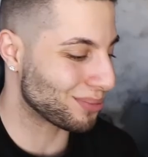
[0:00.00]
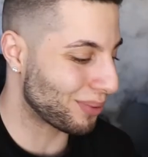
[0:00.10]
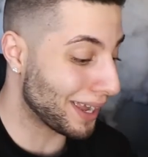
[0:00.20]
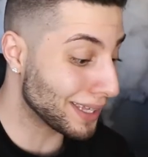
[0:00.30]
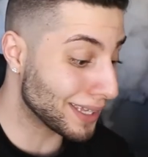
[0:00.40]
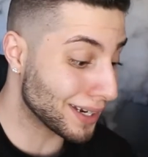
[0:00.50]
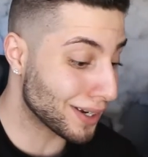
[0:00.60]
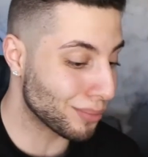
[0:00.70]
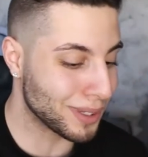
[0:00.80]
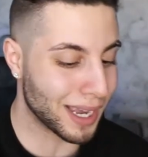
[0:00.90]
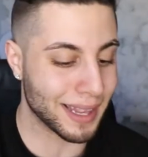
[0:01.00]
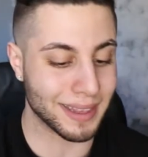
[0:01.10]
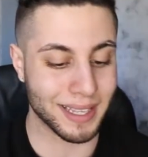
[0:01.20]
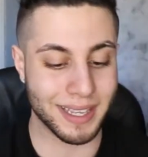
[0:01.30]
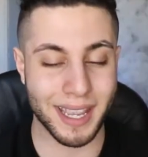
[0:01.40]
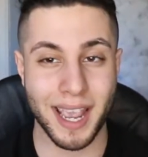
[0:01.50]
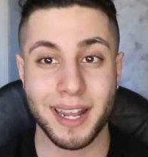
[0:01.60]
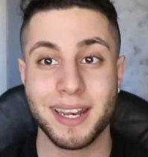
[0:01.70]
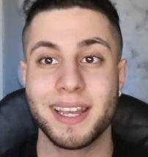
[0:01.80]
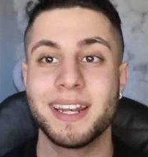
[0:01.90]
Right here, we got the
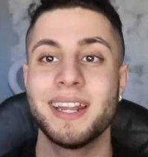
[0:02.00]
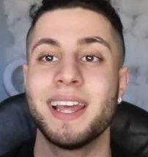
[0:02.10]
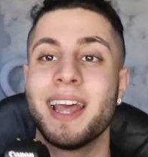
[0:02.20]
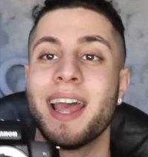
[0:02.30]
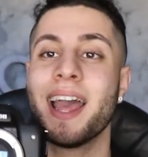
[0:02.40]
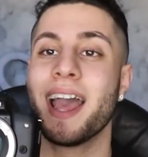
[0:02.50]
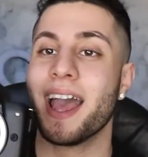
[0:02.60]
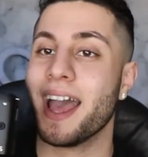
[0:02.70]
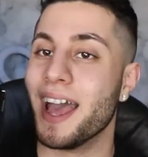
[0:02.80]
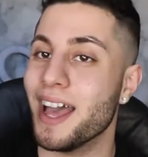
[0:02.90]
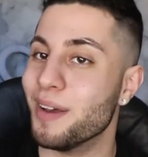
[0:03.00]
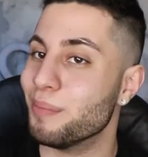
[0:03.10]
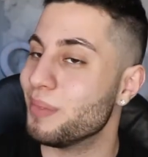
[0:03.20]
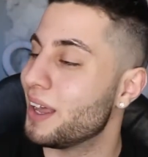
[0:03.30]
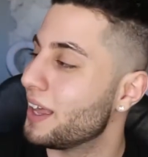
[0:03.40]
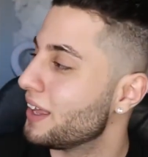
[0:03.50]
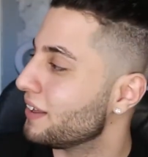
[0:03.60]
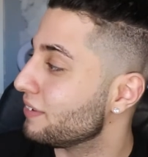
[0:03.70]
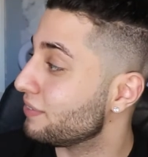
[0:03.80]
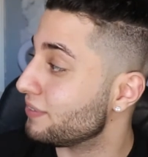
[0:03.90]
Canon
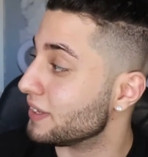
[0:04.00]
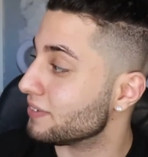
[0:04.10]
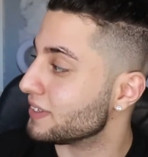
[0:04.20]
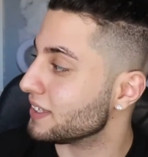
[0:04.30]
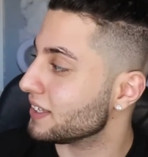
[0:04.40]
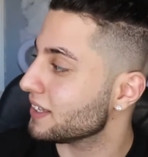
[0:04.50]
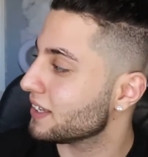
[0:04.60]
M50.